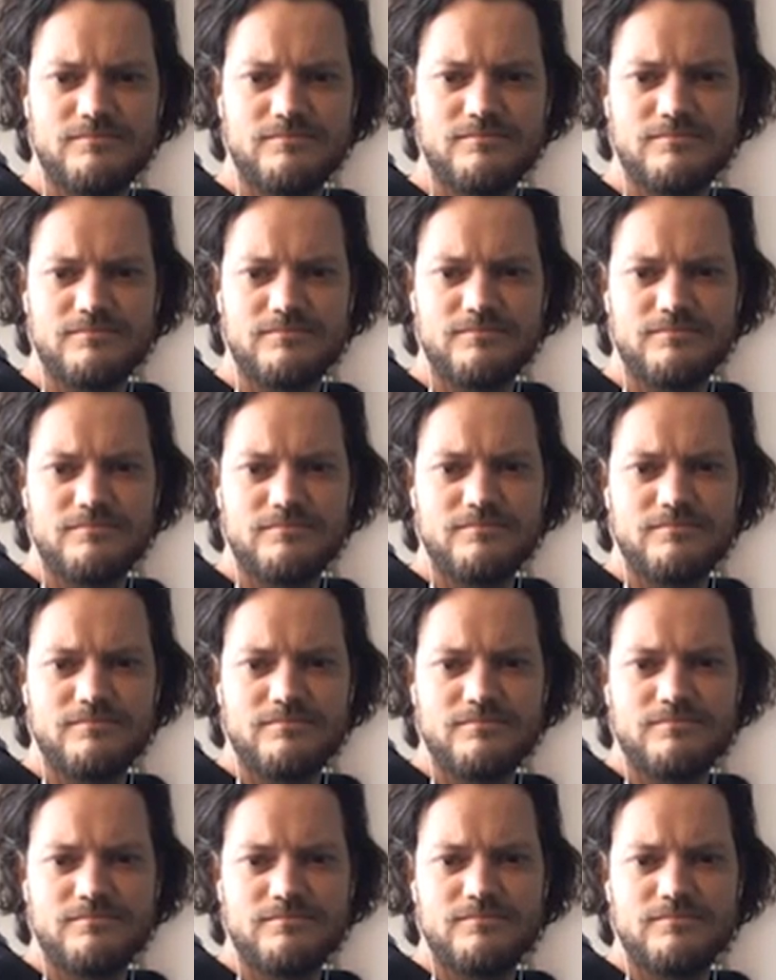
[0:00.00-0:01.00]

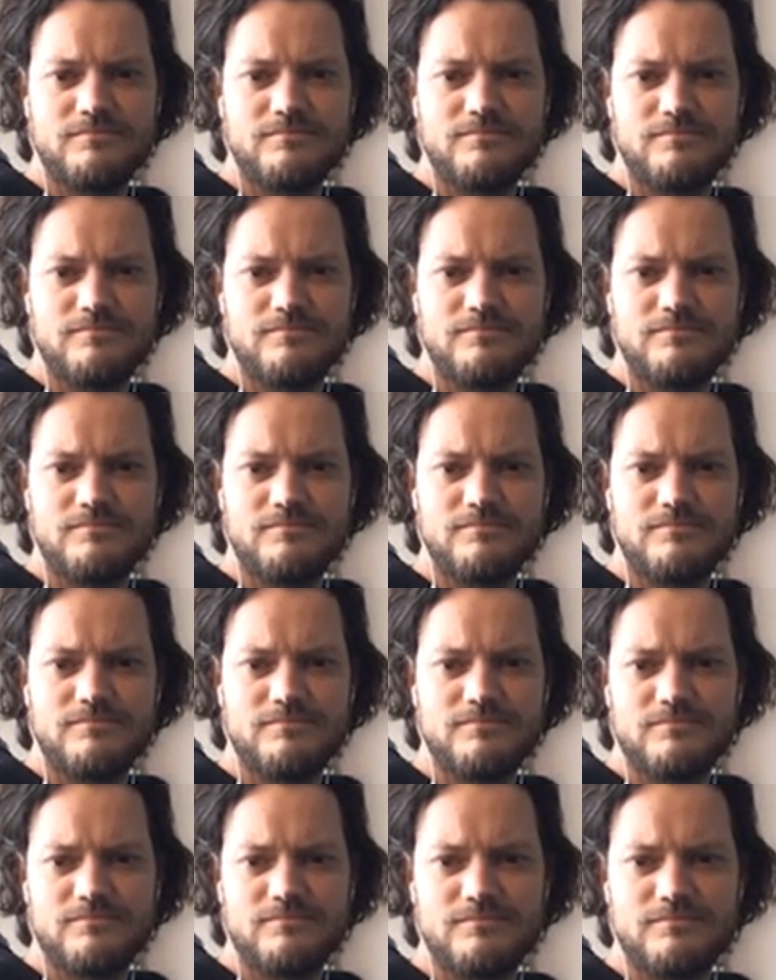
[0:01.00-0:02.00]

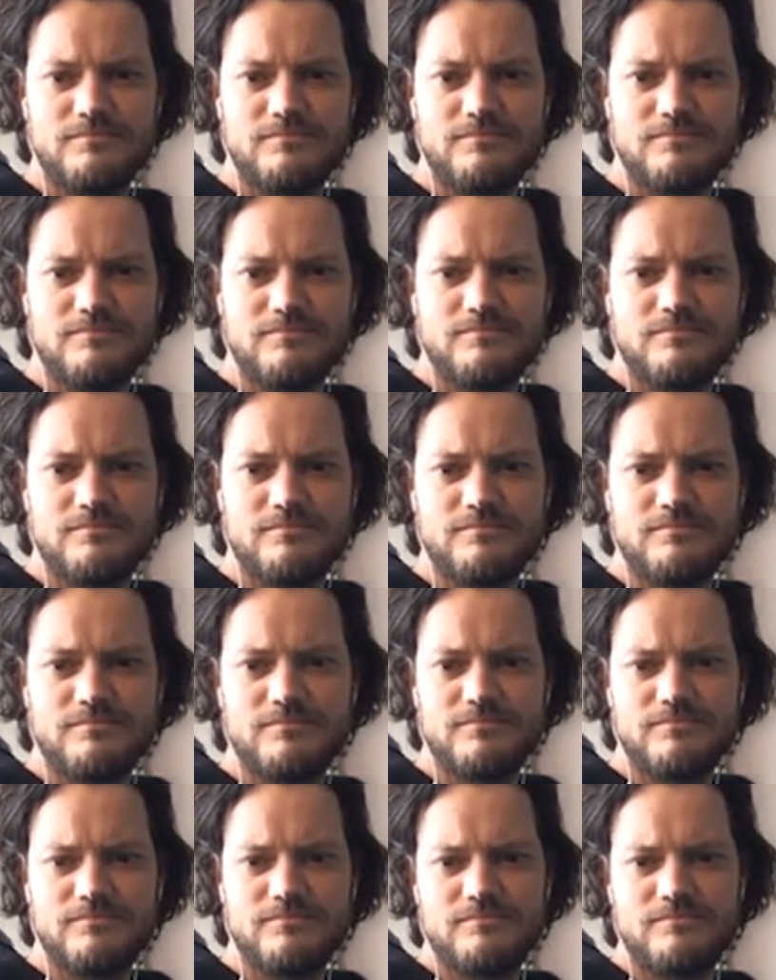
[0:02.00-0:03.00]

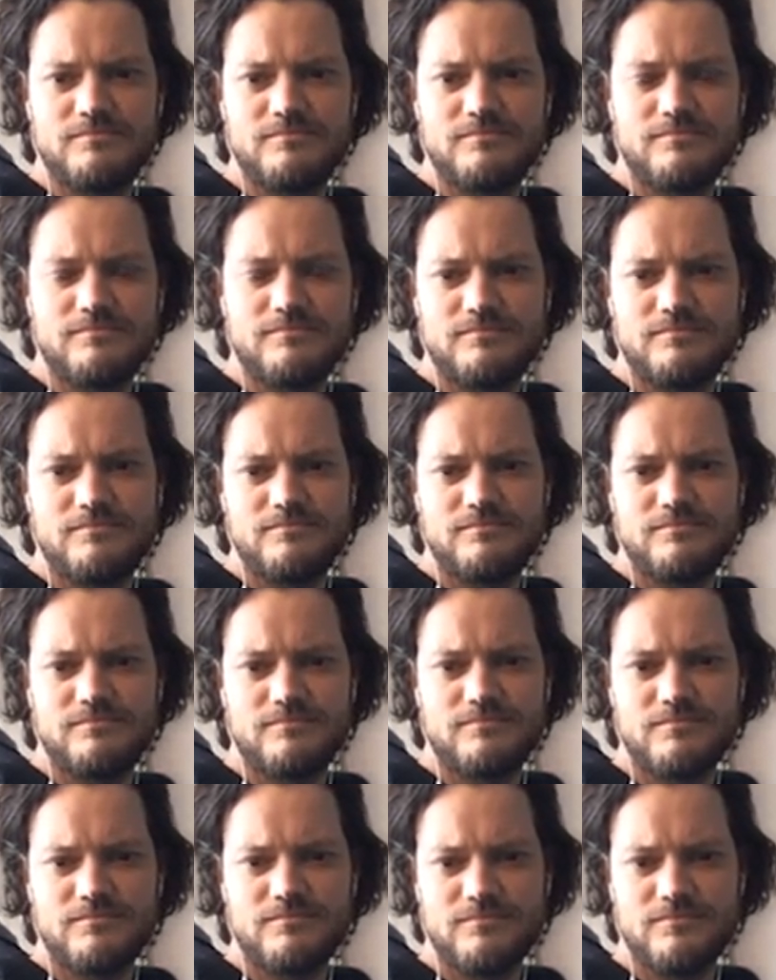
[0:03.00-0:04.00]

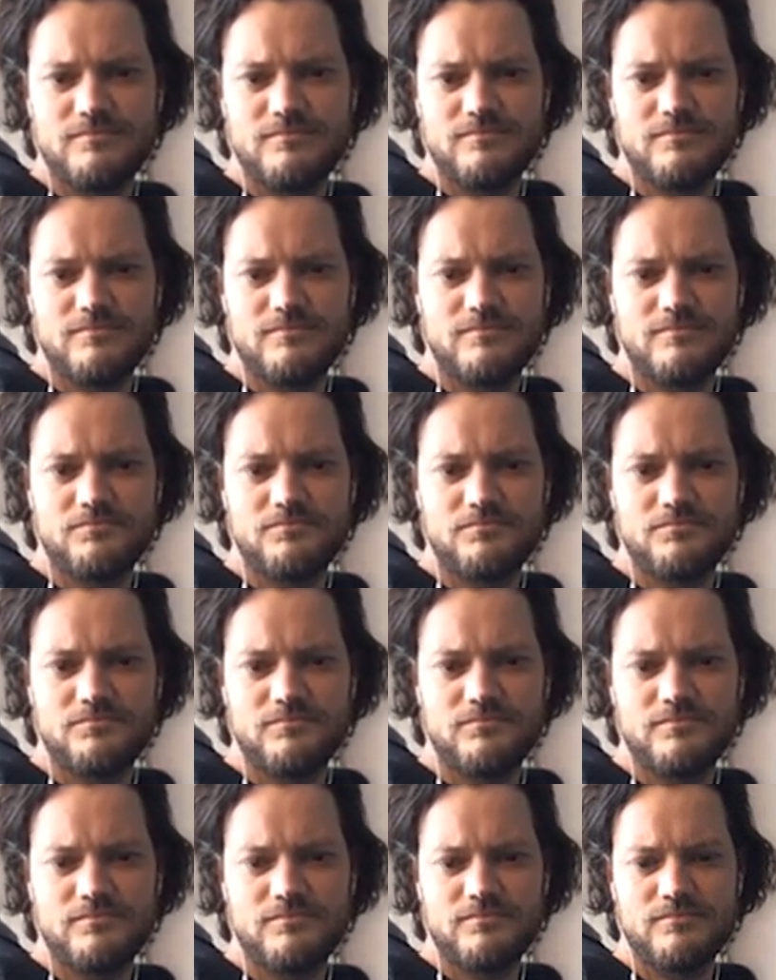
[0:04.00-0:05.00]

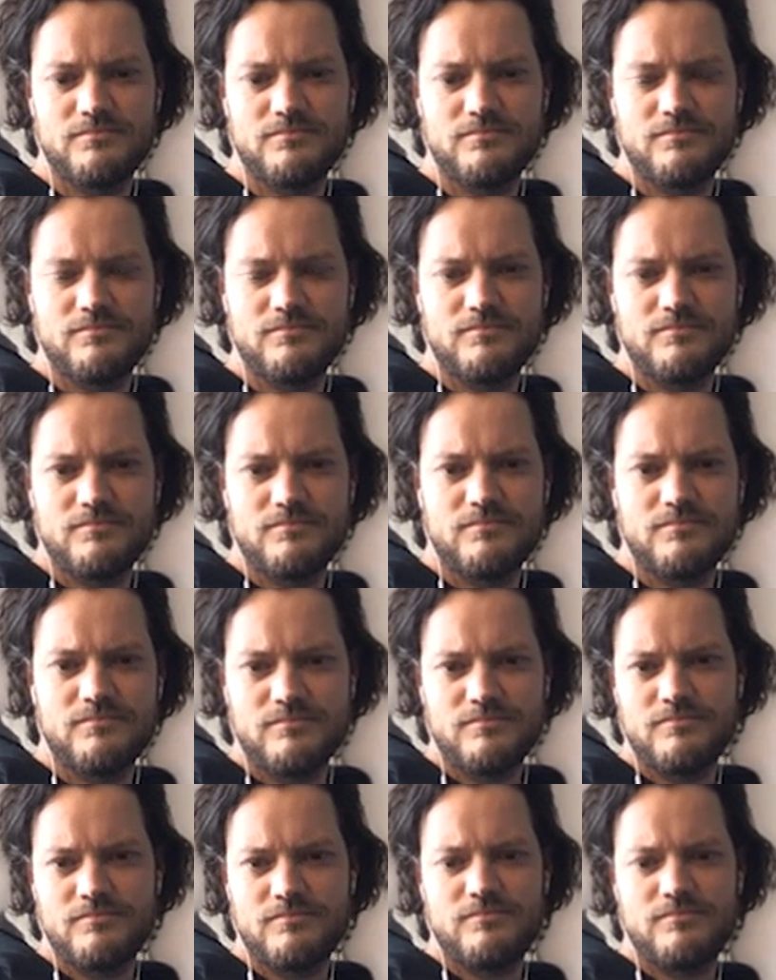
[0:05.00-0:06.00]

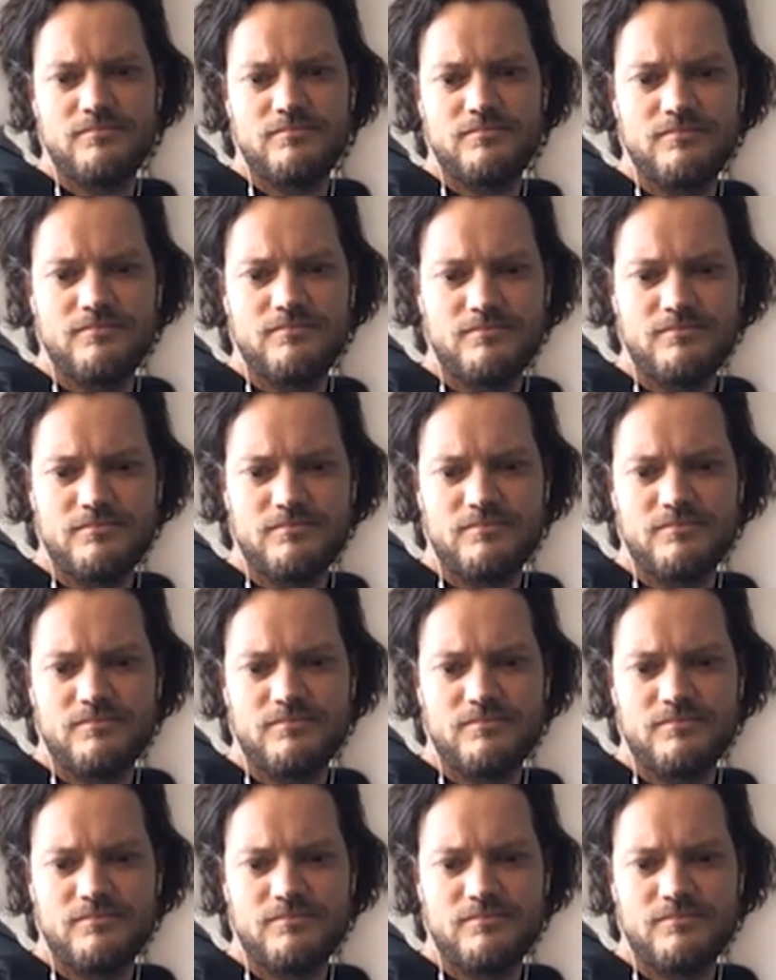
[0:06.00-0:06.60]
The person shown says nothing.